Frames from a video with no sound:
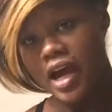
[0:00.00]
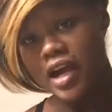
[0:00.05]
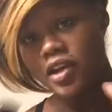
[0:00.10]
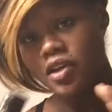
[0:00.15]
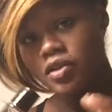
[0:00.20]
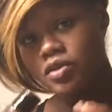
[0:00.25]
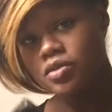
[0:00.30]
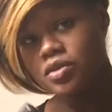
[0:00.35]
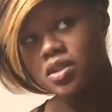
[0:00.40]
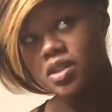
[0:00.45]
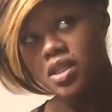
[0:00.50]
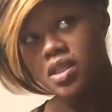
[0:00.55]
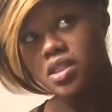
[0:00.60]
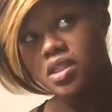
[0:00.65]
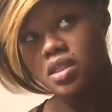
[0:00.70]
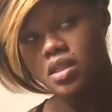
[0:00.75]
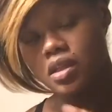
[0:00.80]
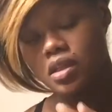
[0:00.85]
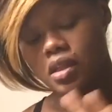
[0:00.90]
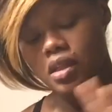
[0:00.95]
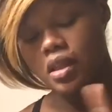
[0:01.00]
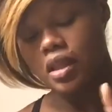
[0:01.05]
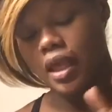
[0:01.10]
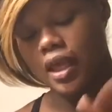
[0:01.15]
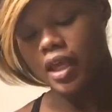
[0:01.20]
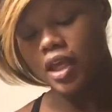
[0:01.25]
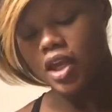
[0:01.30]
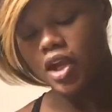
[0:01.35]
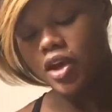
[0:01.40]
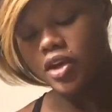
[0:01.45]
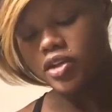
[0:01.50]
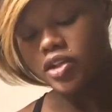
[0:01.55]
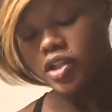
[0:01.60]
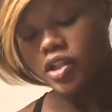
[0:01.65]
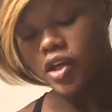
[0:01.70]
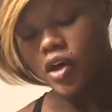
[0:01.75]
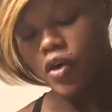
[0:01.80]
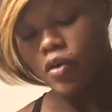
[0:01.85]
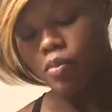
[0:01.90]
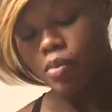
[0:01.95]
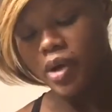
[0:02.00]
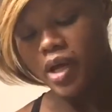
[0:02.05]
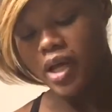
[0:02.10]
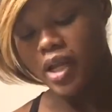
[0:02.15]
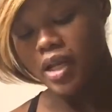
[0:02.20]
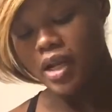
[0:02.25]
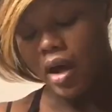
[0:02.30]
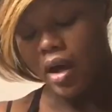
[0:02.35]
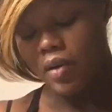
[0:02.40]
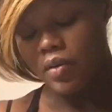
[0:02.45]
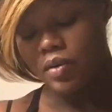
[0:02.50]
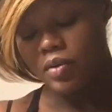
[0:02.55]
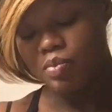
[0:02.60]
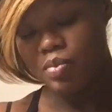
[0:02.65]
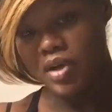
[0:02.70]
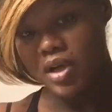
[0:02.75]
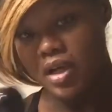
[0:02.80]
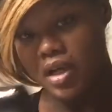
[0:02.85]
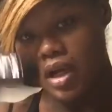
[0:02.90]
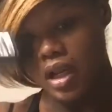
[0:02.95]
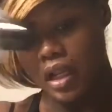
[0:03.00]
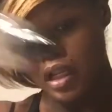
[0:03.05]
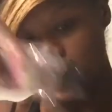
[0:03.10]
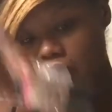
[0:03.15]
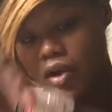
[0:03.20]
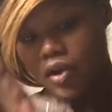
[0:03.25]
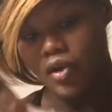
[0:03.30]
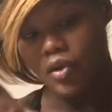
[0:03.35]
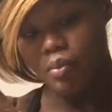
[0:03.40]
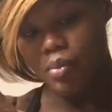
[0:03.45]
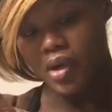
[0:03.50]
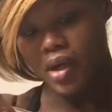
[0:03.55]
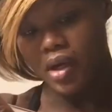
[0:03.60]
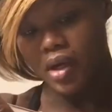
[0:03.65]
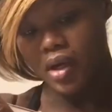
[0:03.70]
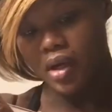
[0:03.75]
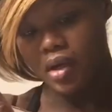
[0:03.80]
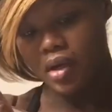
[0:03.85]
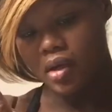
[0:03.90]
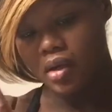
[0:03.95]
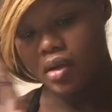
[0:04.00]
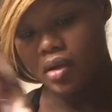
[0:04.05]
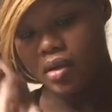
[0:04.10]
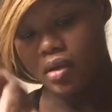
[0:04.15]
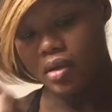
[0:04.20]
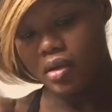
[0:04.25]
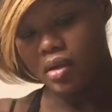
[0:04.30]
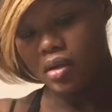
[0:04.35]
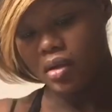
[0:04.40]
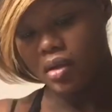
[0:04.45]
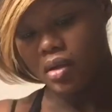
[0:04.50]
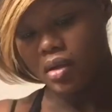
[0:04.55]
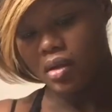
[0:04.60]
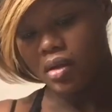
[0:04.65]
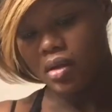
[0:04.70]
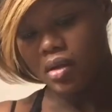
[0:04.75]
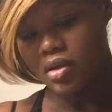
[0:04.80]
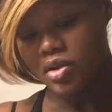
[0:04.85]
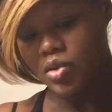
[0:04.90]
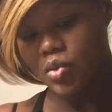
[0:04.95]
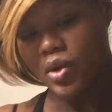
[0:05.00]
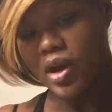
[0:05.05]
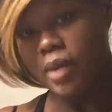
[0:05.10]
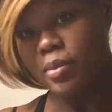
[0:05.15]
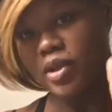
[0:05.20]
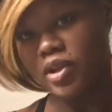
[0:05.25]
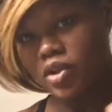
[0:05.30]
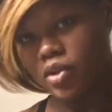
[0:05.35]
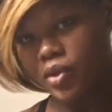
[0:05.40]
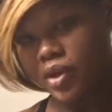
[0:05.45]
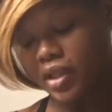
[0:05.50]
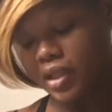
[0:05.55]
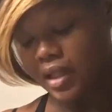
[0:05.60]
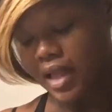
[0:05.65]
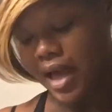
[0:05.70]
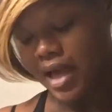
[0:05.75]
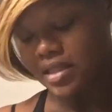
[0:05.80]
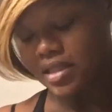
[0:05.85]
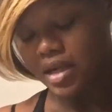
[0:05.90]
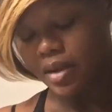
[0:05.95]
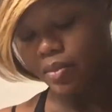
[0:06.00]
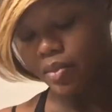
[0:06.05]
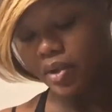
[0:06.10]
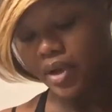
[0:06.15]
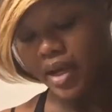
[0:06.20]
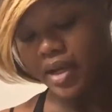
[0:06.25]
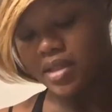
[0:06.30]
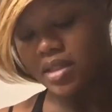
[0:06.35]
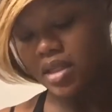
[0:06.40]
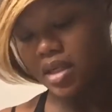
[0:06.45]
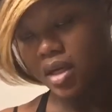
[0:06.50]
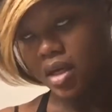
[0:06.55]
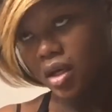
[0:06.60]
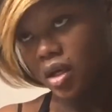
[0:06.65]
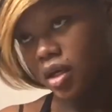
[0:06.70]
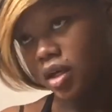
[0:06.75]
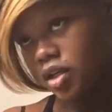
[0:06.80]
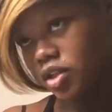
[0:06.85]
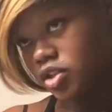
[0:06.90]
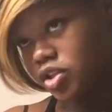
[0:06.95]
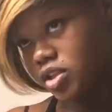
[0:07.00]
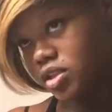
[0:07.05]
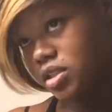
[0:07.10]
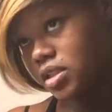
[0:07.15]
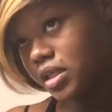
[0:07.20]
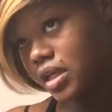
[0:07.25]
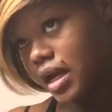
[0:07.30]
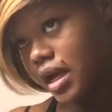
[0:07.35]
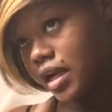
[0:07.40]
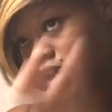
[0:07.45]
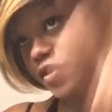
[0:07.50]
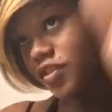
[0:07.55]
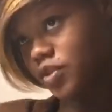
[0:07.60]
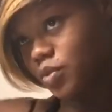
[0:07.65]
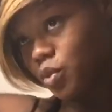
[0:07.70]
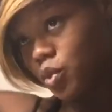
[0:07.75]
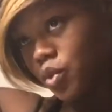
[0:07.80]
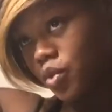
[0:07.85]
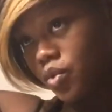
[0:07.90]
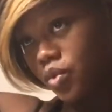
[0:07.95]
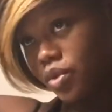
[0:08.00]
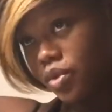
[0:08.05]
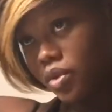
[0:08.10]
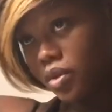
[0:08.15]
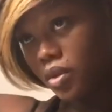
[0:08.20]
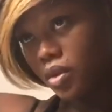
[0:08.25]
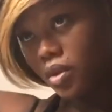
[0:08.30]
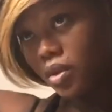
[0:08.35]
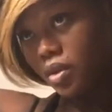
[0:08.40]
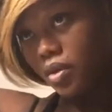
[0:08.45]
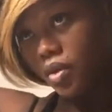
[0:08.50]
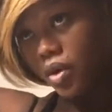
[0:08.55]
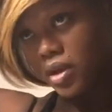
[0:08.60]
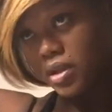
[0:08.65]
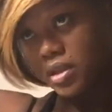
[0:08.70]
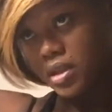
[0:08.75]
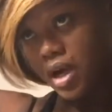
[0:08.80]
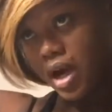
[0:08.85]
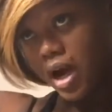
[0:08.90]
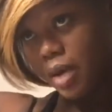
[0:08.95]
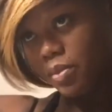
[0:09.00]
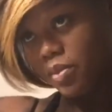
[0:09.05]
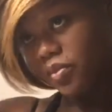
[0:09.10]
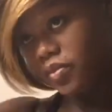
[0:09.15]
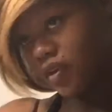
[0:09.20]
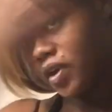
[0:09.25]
I used this like years ago, but I would put a little bit. It's what I've been doing the last couple nights, just to kind of smooth on top of